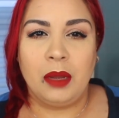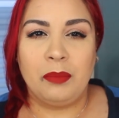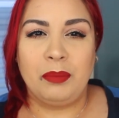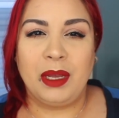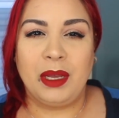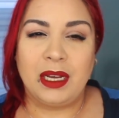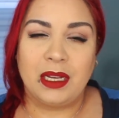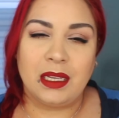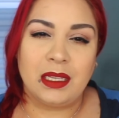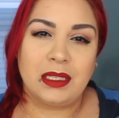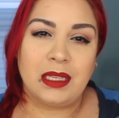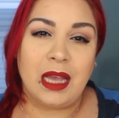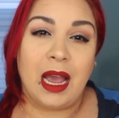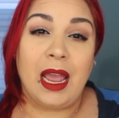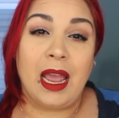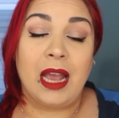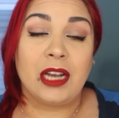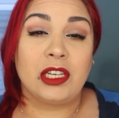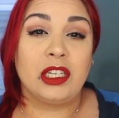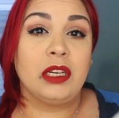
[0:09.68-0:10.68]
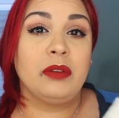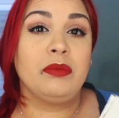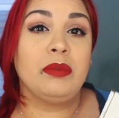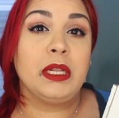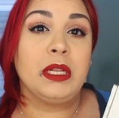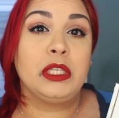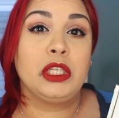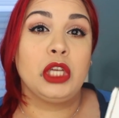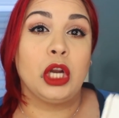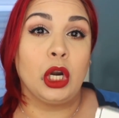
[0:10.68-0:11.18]
because I actually
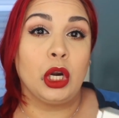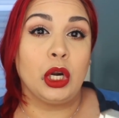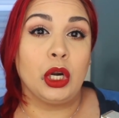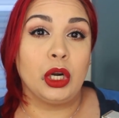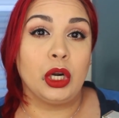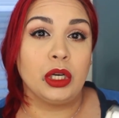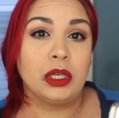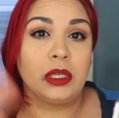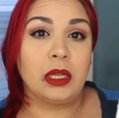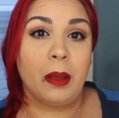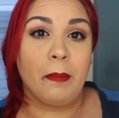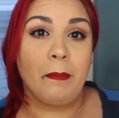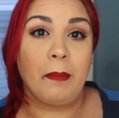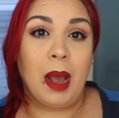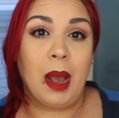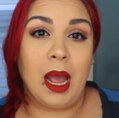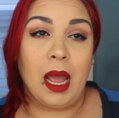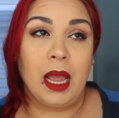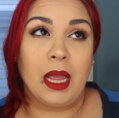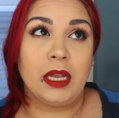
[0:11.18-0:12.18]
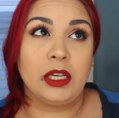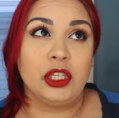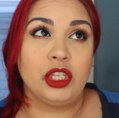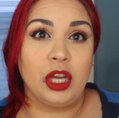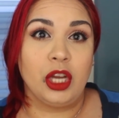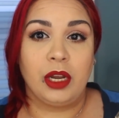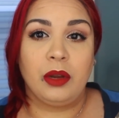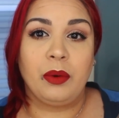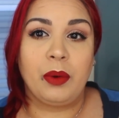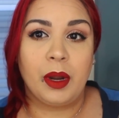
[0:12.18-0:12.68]
returned my
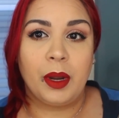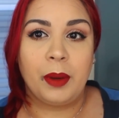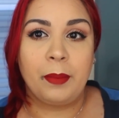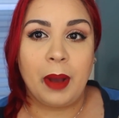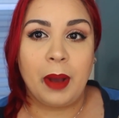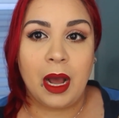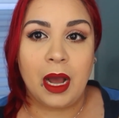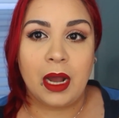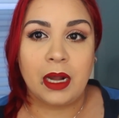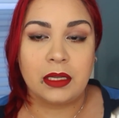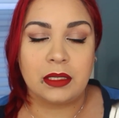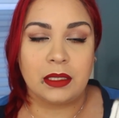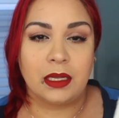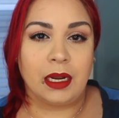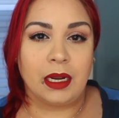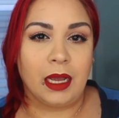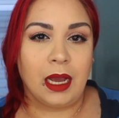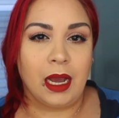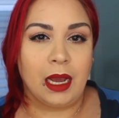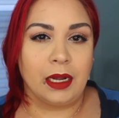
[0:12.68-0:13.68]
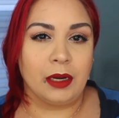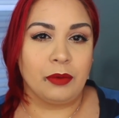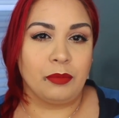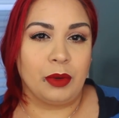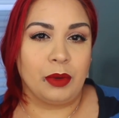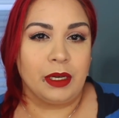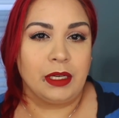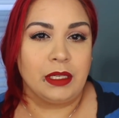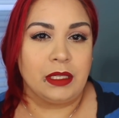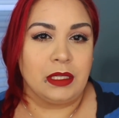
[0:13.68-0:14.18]
January box and I kind of
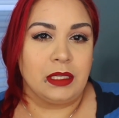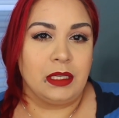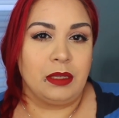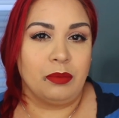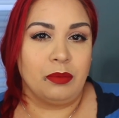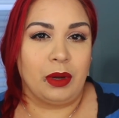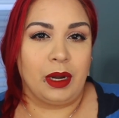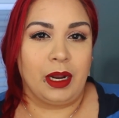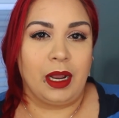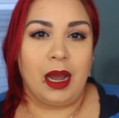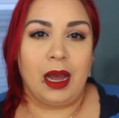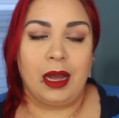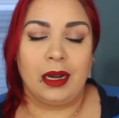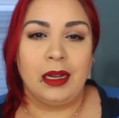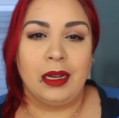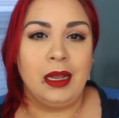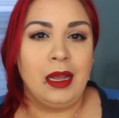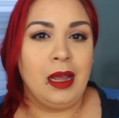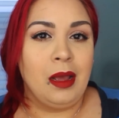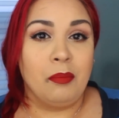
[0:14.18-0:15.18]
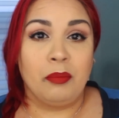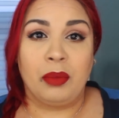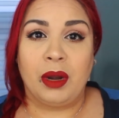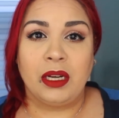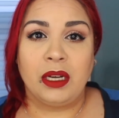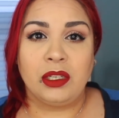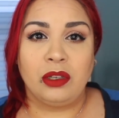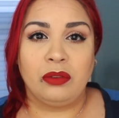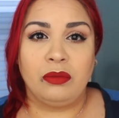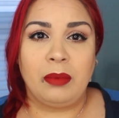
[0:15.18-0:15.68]
wanted to see what I got, but I
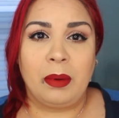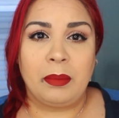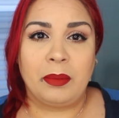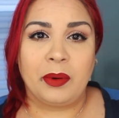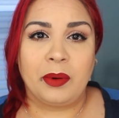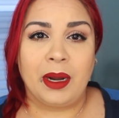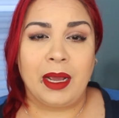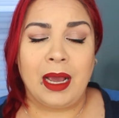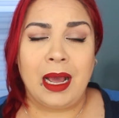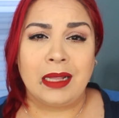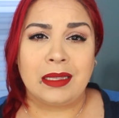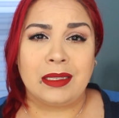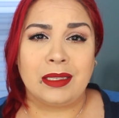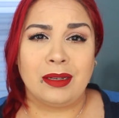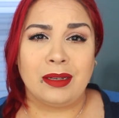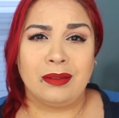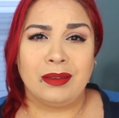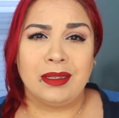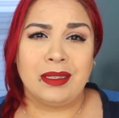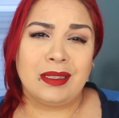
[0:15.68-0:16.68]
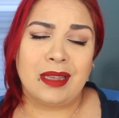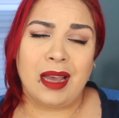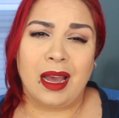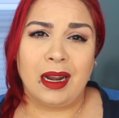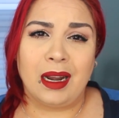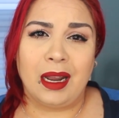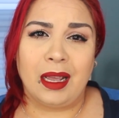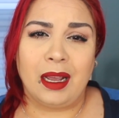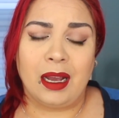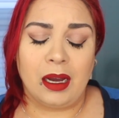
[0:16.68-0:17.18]
don't remember what I got, so it's kind
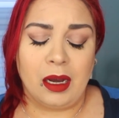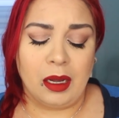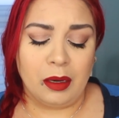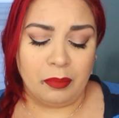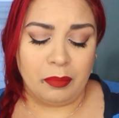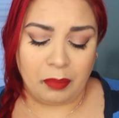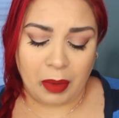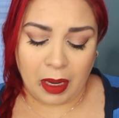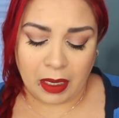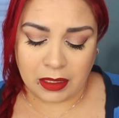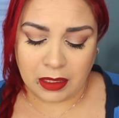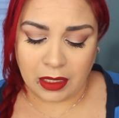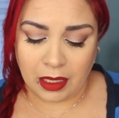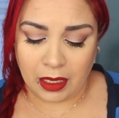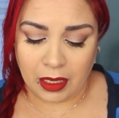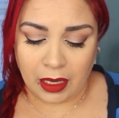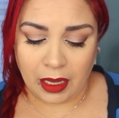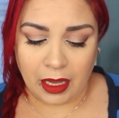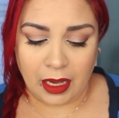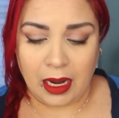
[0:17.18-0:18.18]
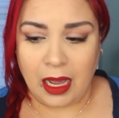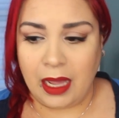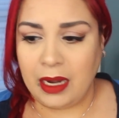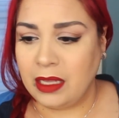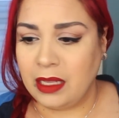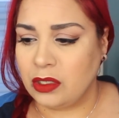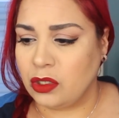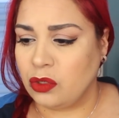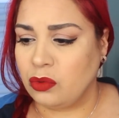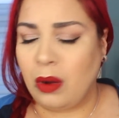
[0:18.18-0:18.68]
of like unboxing it again. I
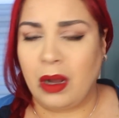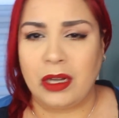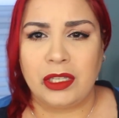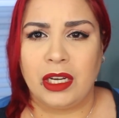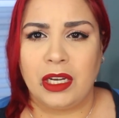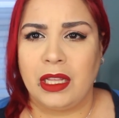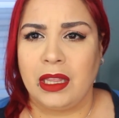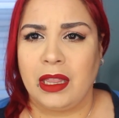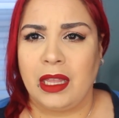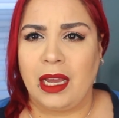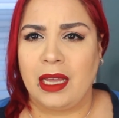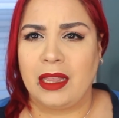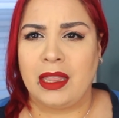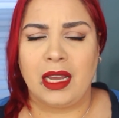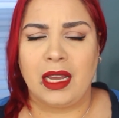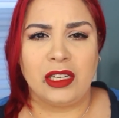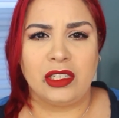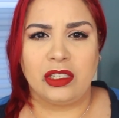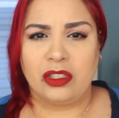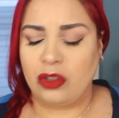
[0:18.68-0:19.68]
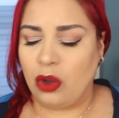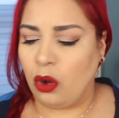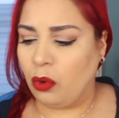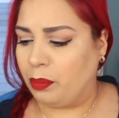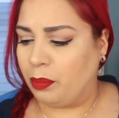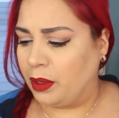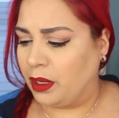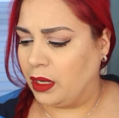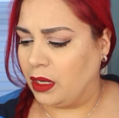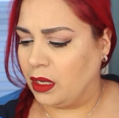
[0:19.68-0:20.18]
didn't swatch anything. I think I just
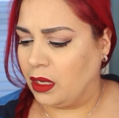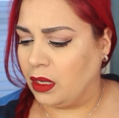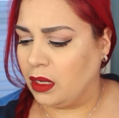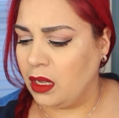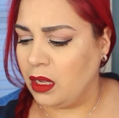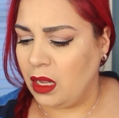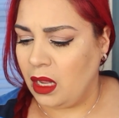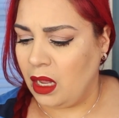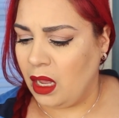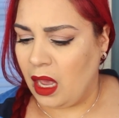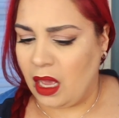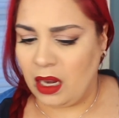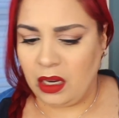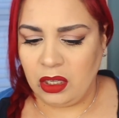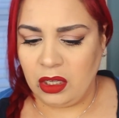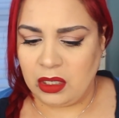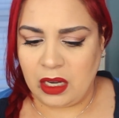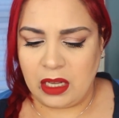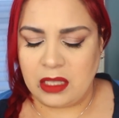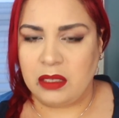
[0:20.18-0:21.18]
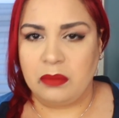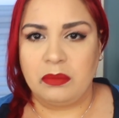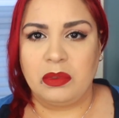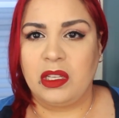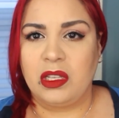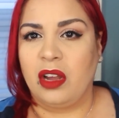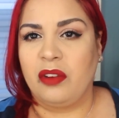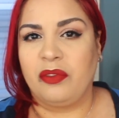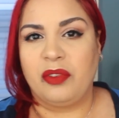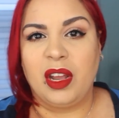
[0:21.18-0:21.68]
opened it and looked at some
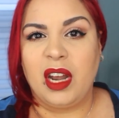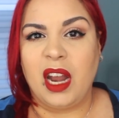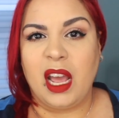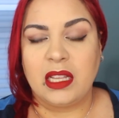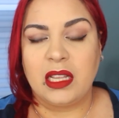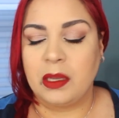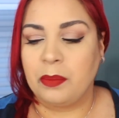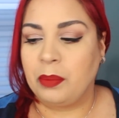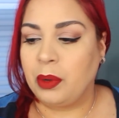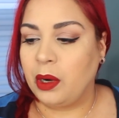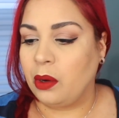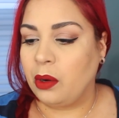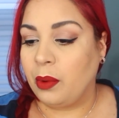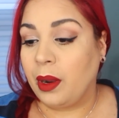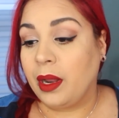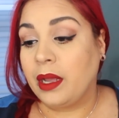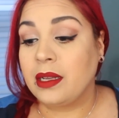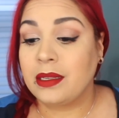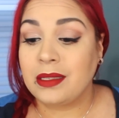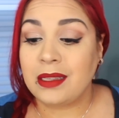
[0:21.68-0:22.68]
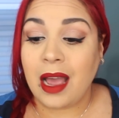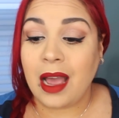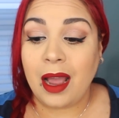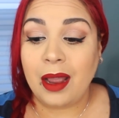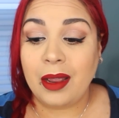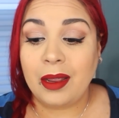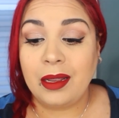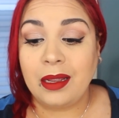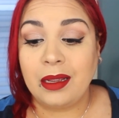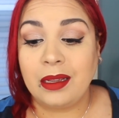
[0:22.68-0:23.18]
stuff and had to put it away because
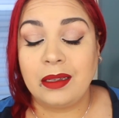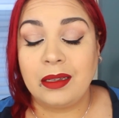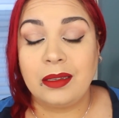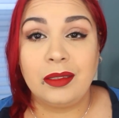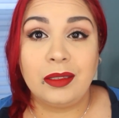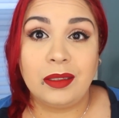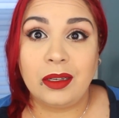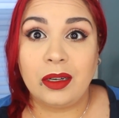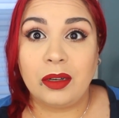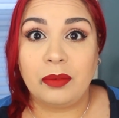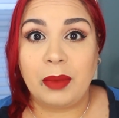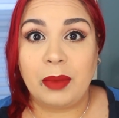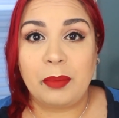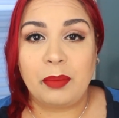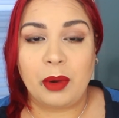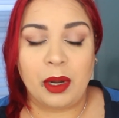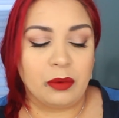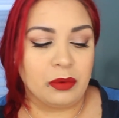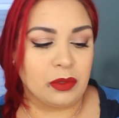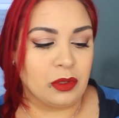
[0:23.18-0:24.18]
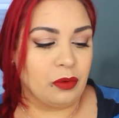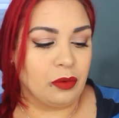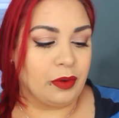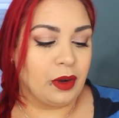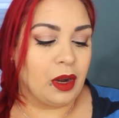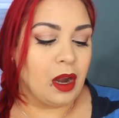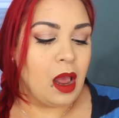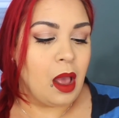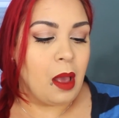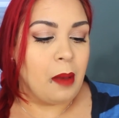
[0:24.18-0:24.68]
I, you know, my break was
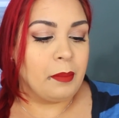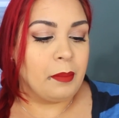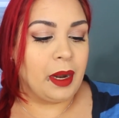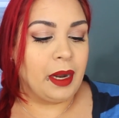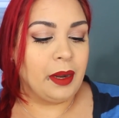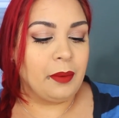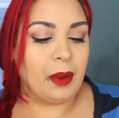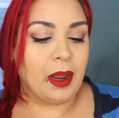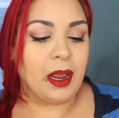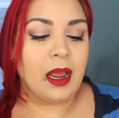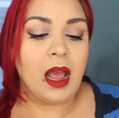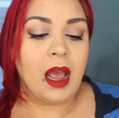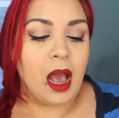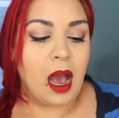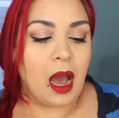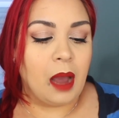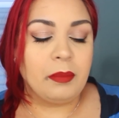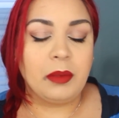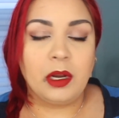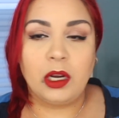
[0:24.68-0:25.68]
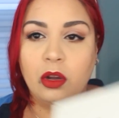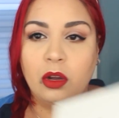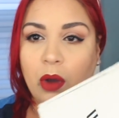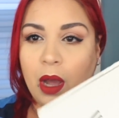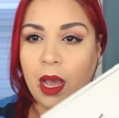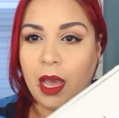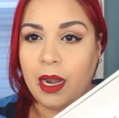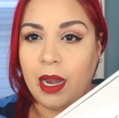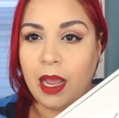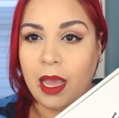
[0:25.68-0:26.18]
over. But anyway, I'm gonna go
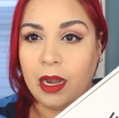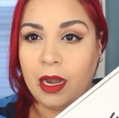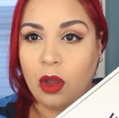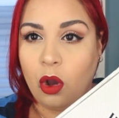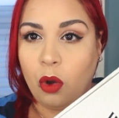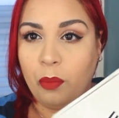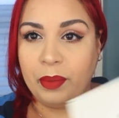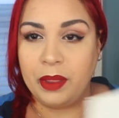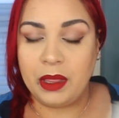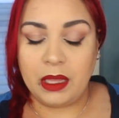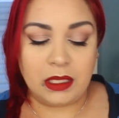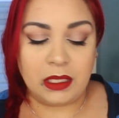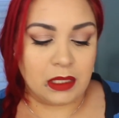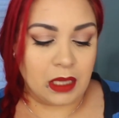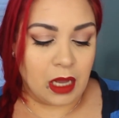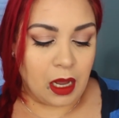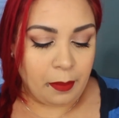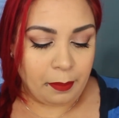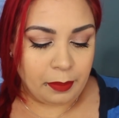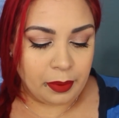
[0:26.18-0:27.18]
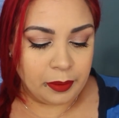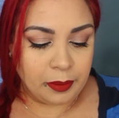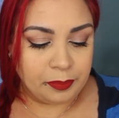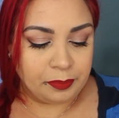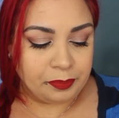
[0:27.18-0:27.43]
ahead and open this up.